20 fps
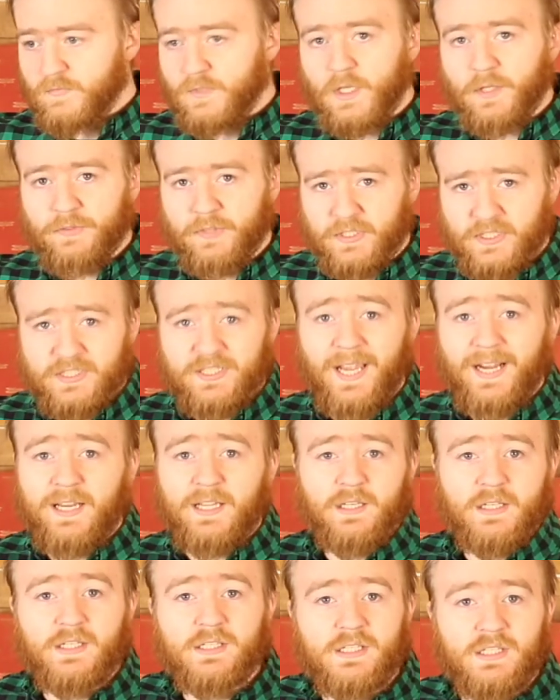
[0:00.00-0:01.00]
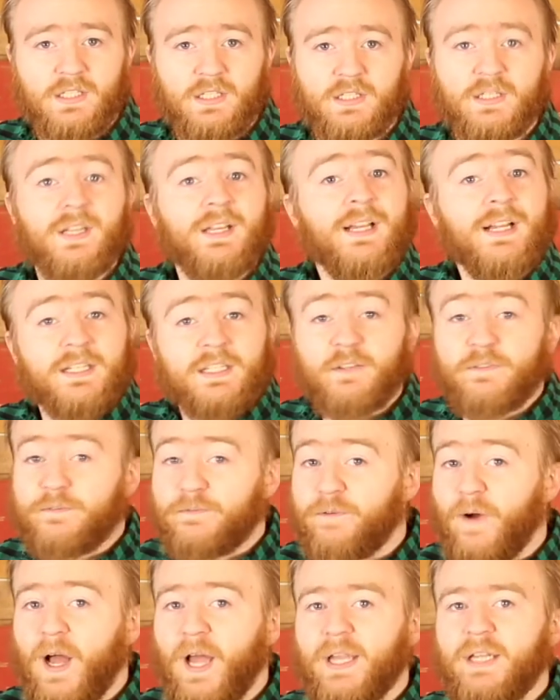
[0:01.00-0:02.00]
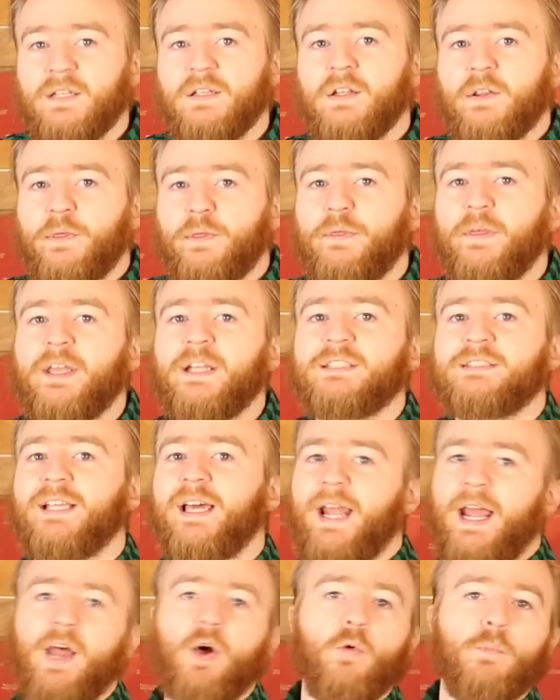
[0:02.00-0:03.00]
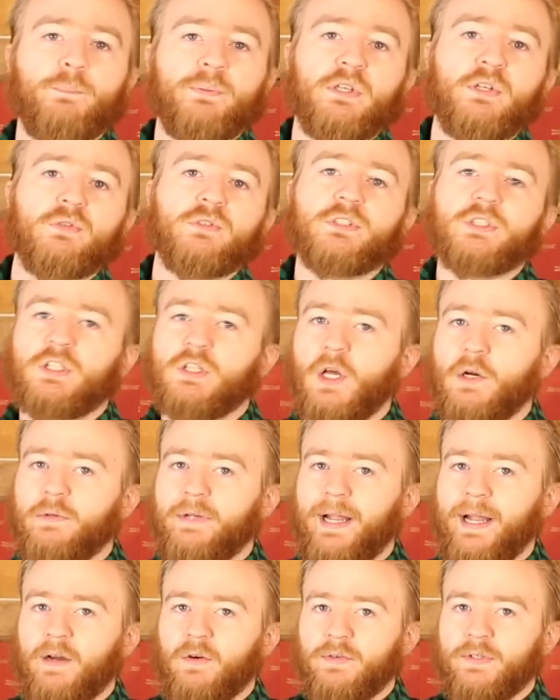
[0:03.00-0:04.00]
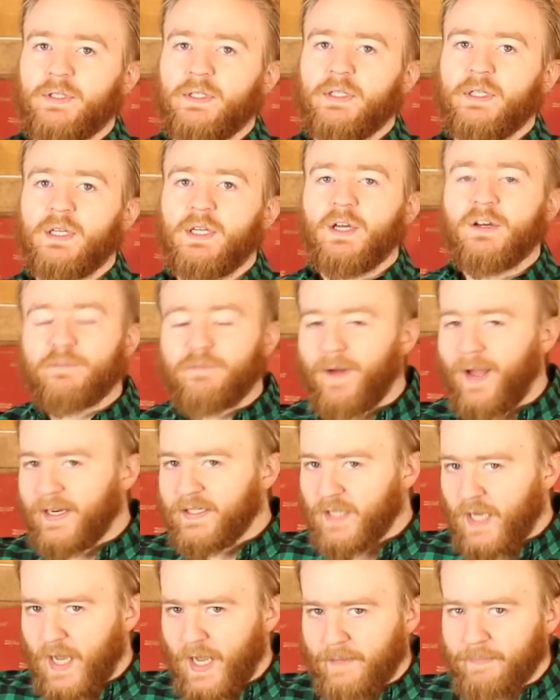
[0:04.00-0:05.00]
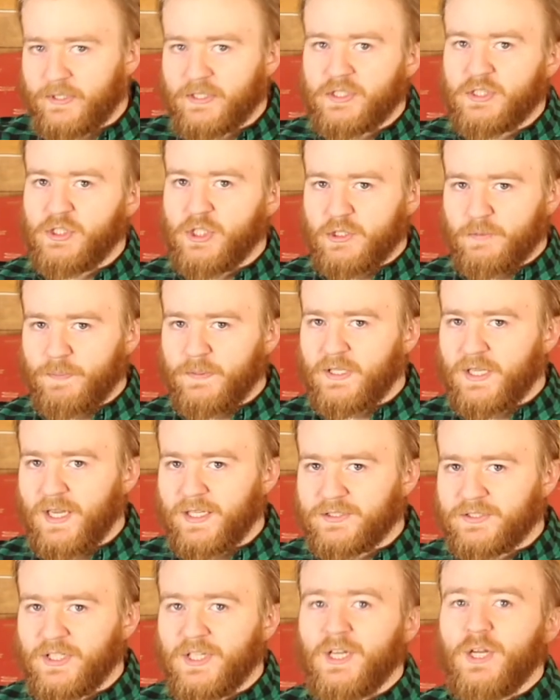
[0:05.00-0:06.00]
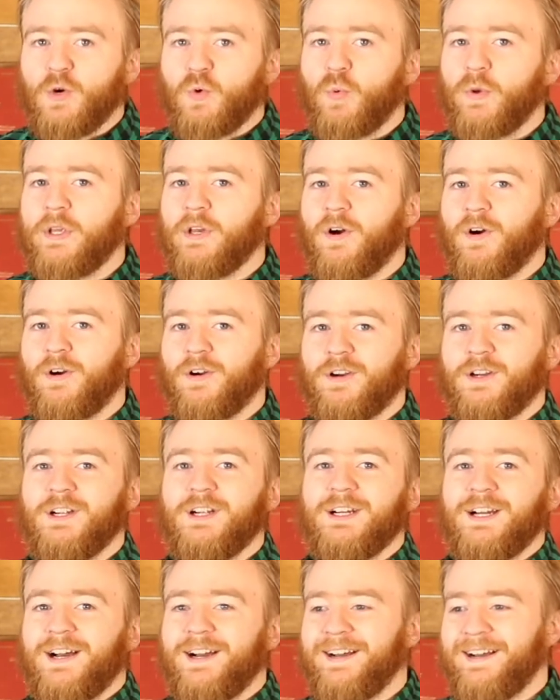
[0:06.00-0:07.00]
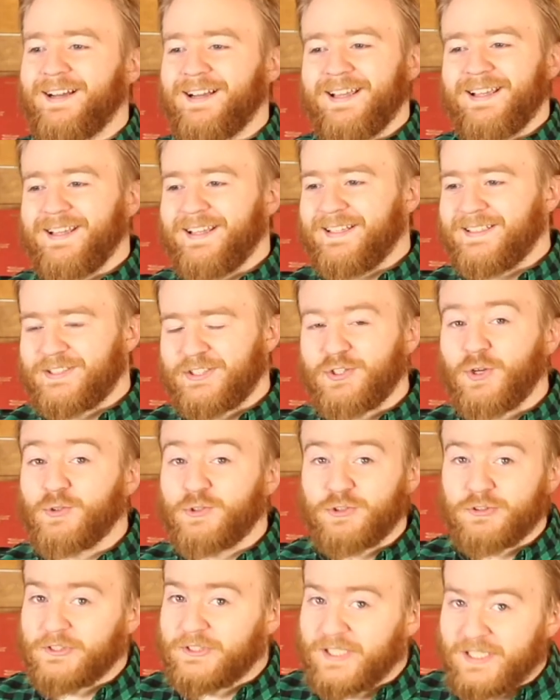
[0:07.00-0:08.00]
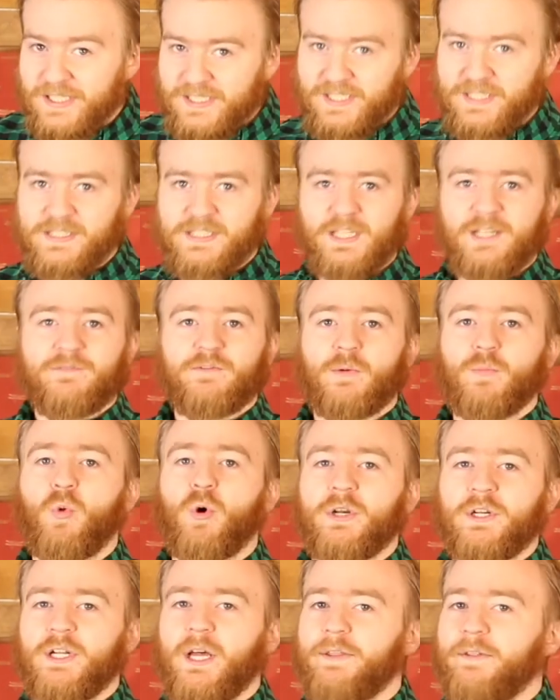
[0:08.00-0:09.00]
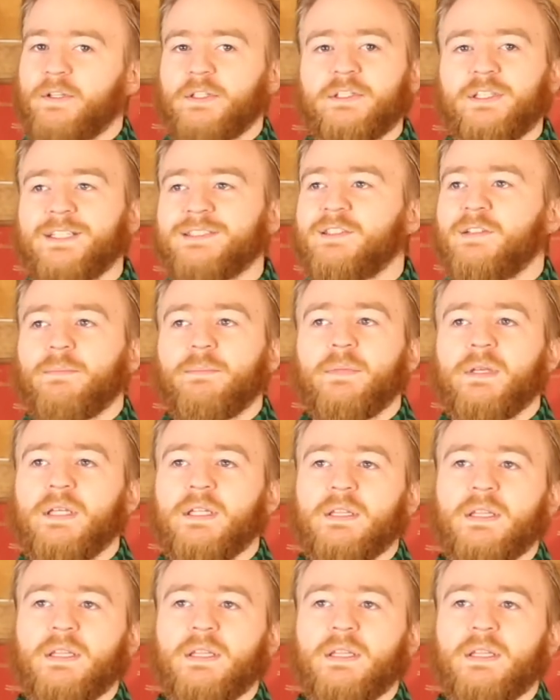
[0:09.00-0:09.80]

The second is to find things that help you slow down. Find hobbies. Just because we are social distancing from one another doesn't mean